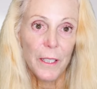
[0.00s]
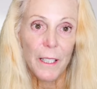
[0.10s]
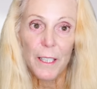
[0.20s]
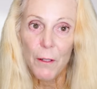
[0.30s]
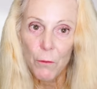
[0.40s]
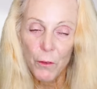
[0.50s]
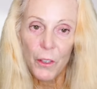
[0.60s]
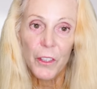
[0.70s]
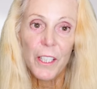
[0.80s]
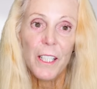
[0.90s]
Like I get
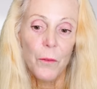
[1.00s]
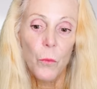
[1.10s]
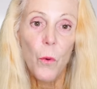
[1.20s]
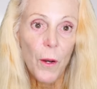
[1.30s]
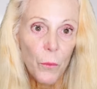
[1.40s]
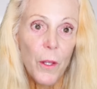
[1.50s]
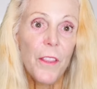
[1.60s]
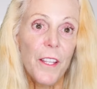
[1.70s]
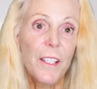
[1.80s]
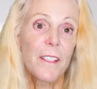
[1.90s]
really one
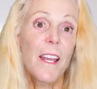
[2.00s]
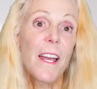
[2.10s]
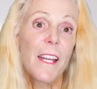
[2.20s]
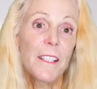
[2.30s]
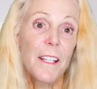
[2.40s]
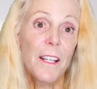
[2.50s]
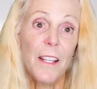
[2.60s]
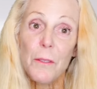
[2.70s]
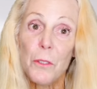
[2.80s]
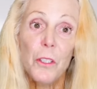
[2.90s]
with it. And
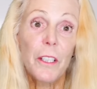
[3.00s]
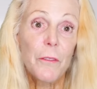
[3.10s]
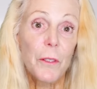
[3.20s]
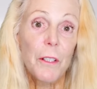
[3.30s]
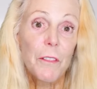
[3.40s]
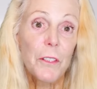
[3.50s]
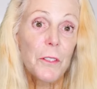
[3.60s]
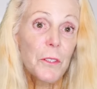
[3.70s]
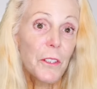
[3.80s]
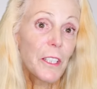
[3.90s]
that's what you're looking for. A
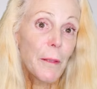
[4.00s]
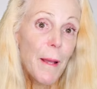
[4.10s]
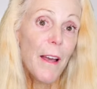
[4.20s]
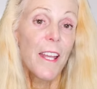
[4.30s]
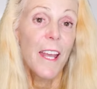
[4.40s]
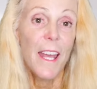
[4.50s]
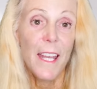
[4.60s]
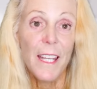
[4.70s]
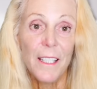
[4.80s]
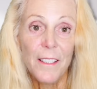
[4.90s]
realtor is going to come out
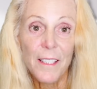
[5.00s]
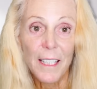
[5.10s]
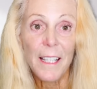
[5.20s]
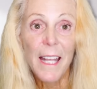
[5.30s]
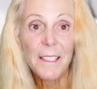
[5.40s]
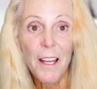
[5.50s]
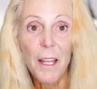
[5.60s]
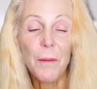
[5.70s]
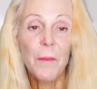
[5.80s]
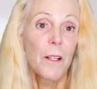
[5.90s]
and take that
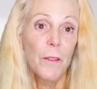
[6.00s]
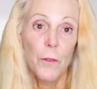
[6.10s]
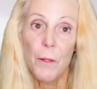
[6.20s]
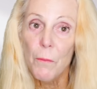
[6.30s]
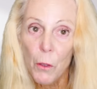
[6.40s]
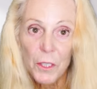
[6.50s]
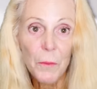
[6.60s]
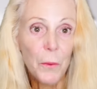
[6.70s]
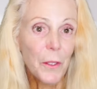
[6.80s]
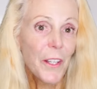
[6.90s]
time for the most
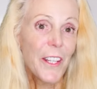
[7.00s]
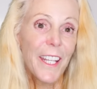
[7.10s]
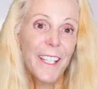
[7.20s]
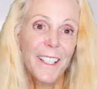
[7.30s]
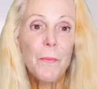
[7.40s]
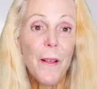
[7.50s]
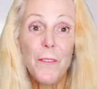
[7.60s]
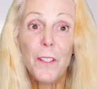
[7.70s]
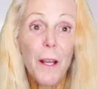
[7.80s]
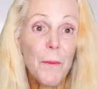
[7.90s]
important thing. If
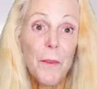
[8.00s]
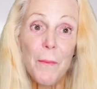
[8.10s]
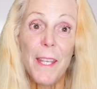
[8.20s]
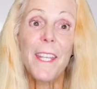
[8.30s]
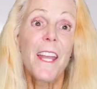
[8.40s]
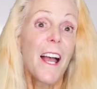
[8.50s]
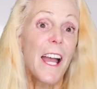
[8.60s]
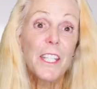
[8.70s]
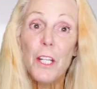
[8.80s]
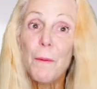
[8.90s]
you come with me
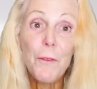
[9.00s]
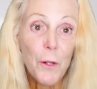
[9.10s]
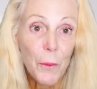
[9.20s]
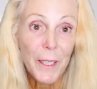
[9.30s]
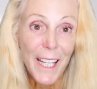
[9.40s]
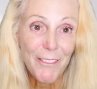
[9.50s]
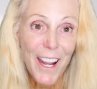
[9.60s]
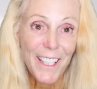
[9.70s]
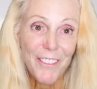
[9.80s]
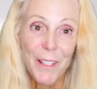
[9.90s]
a year before we get
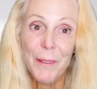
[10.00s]
ready, right?